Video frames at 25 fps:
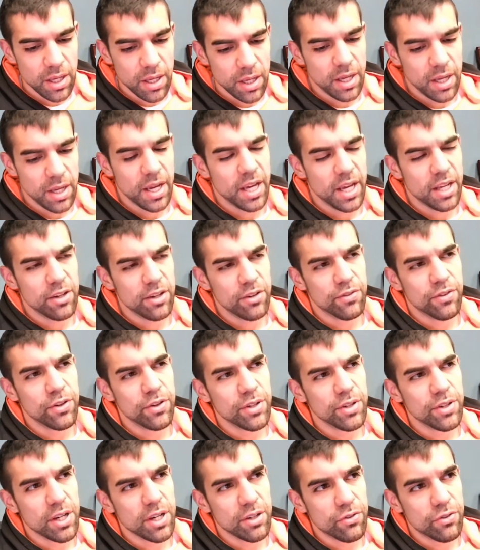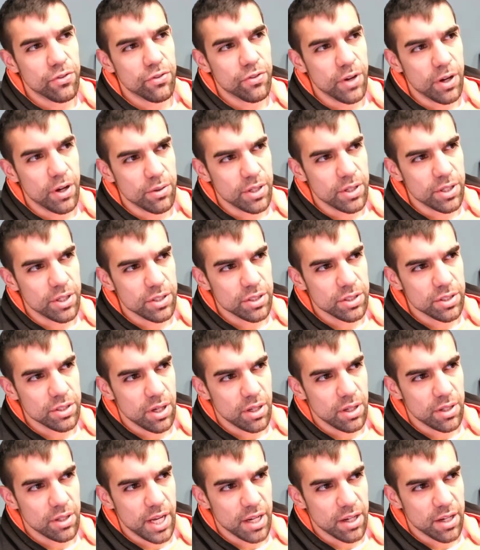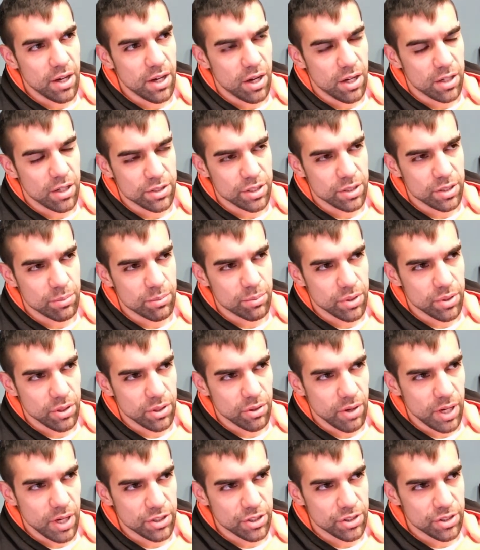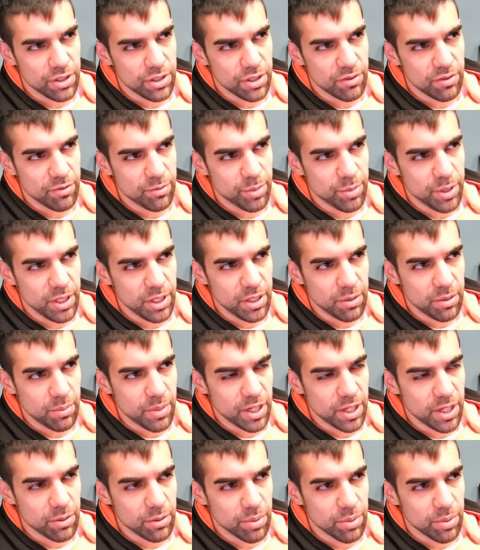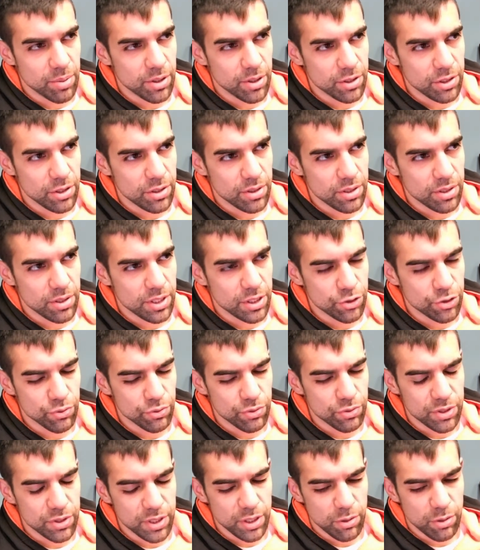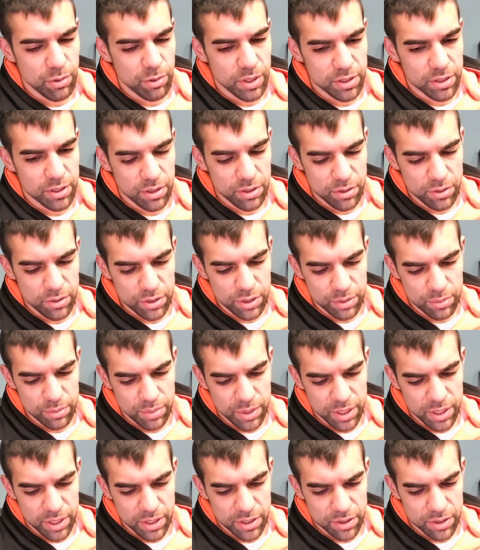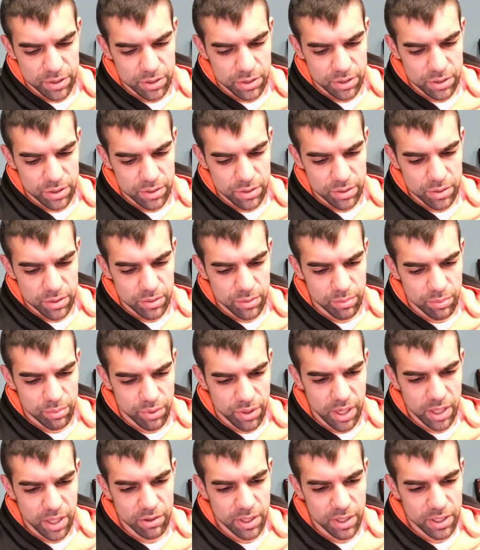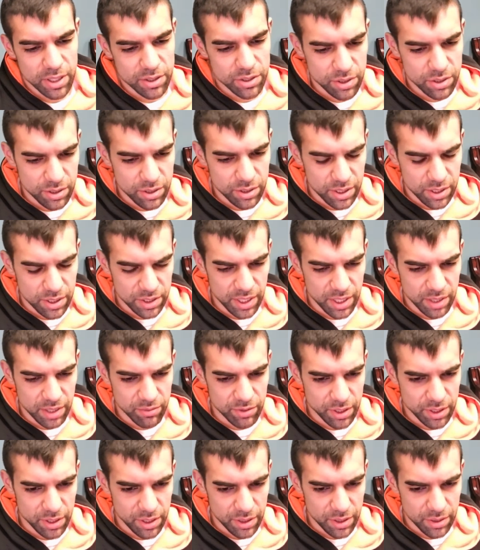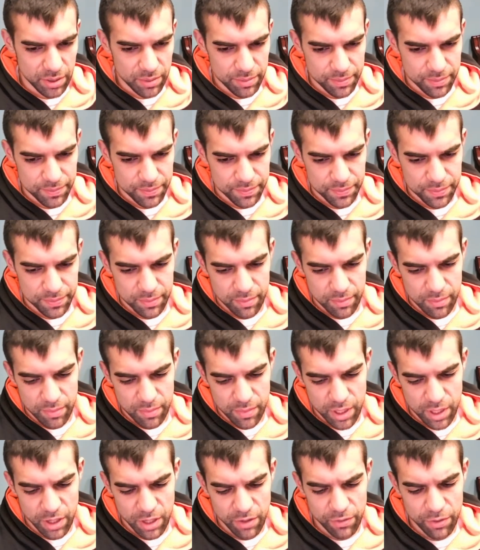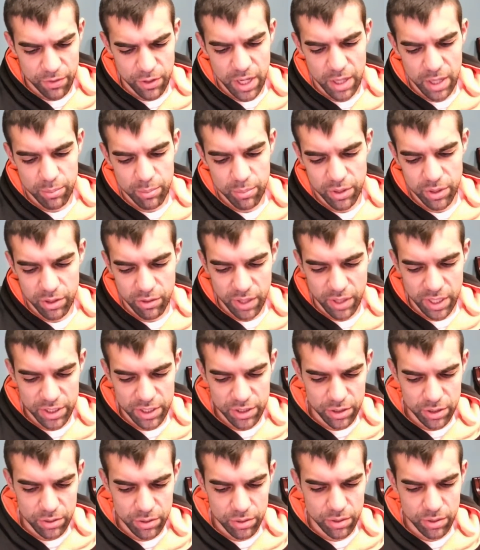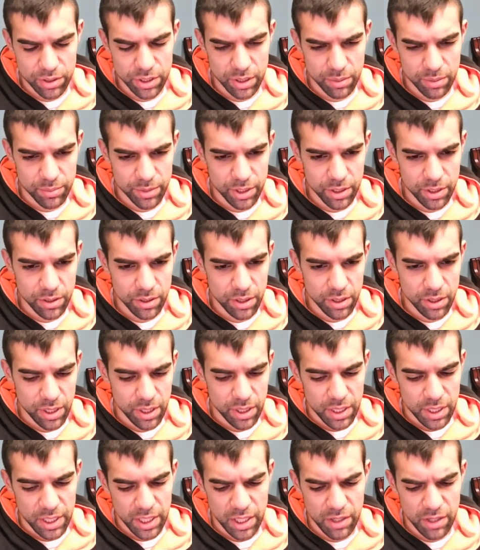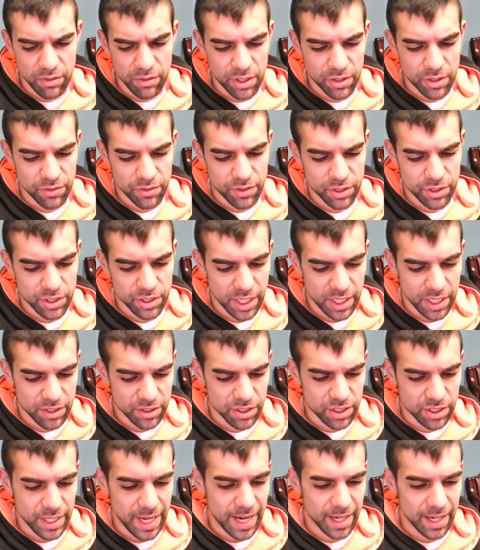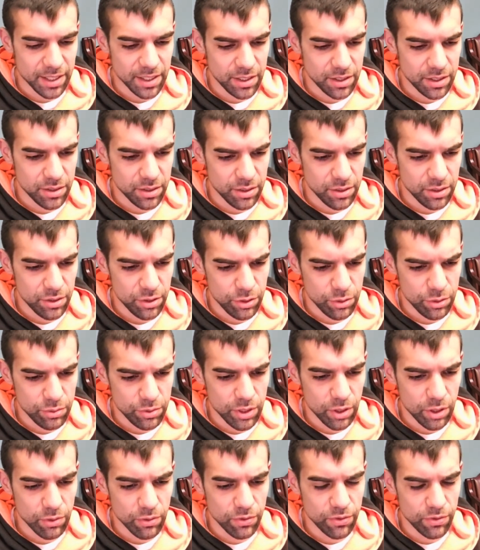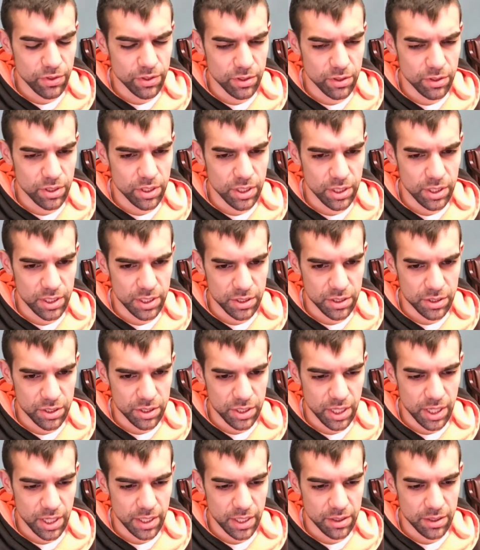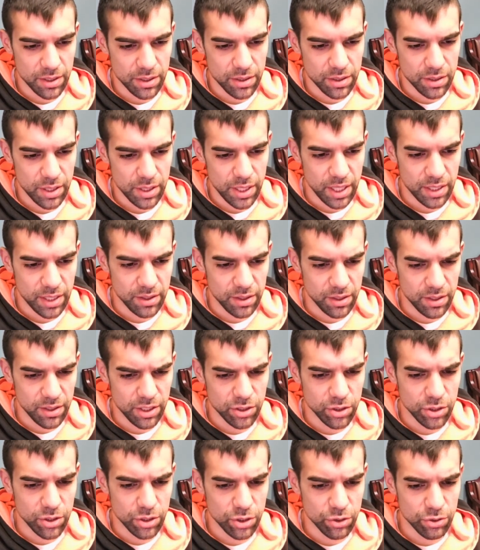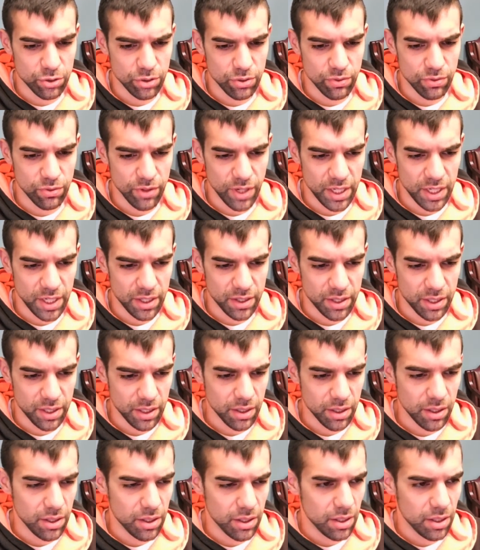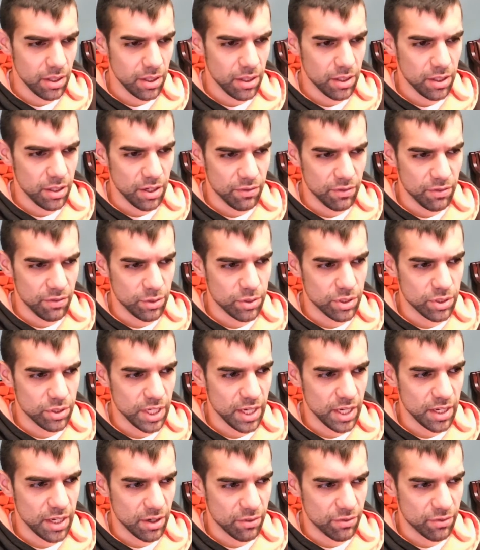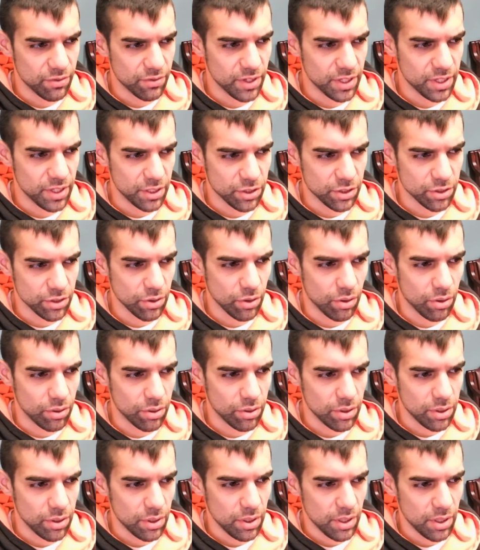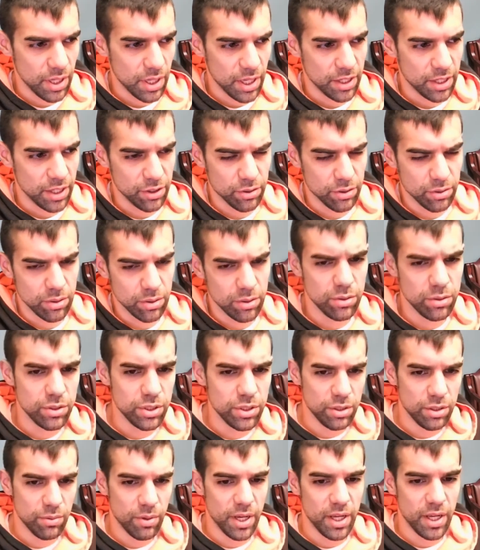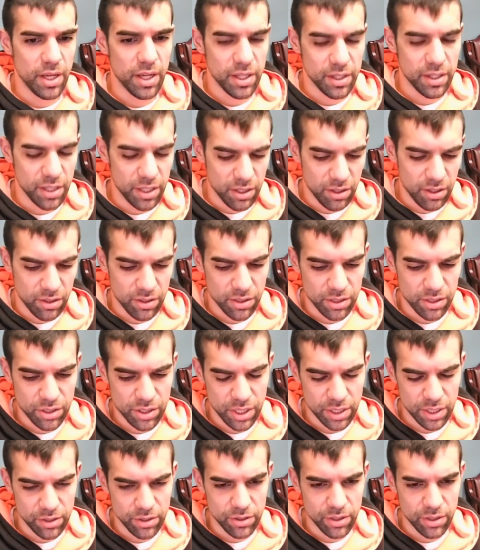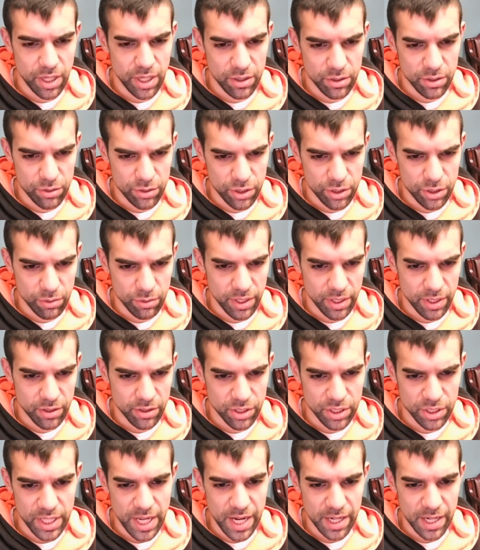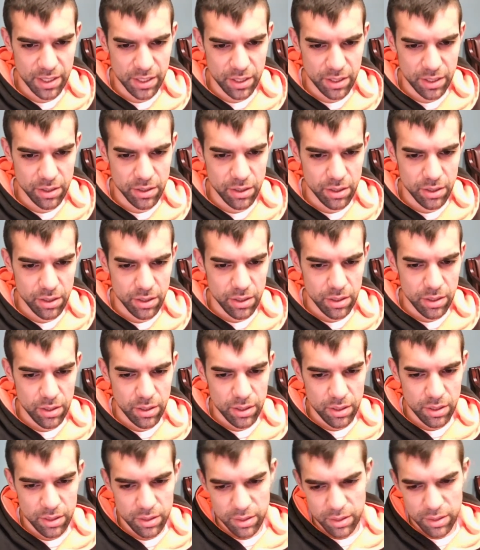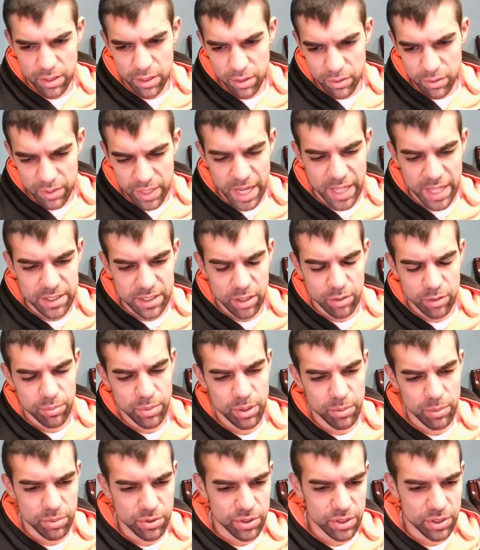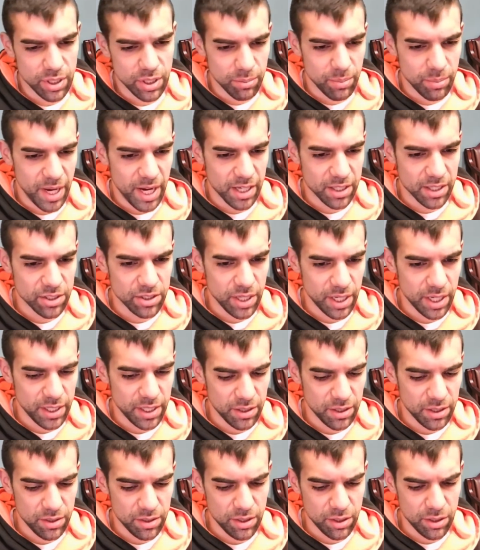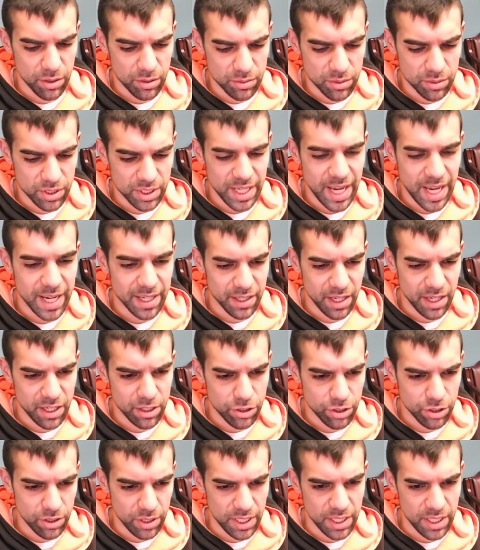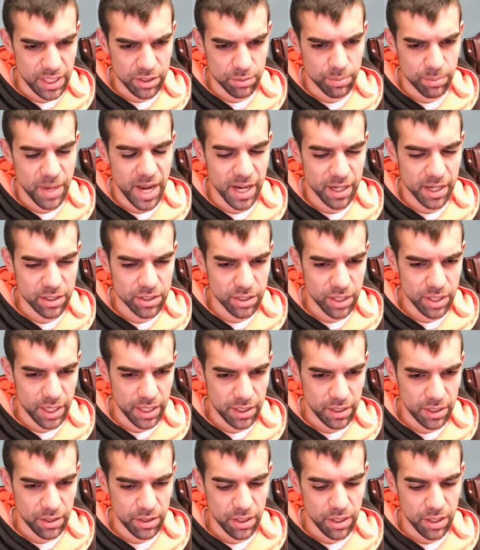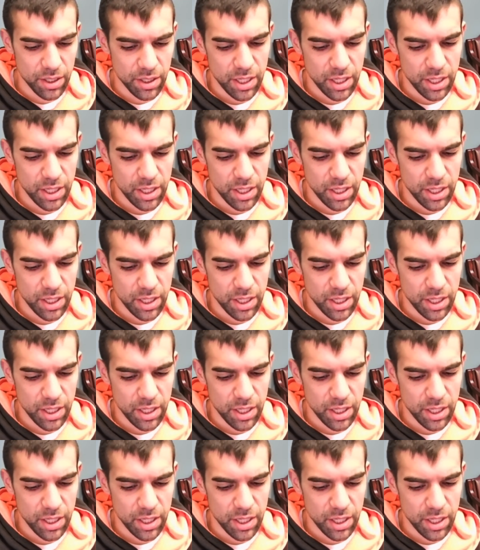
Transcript: And if you're not focused on that constant progression of being a better person, it's really quick to lose it, because progress is everything. If you're not progressing towards something, even if you're staying stagnant, you don't feel good inside. And this is true for anything. If you set a fitness goal and you're losing weight, and then all of a sudden you're not losing weight, you're stagnant, that's how people start backsliding. Stagnation is backsliding.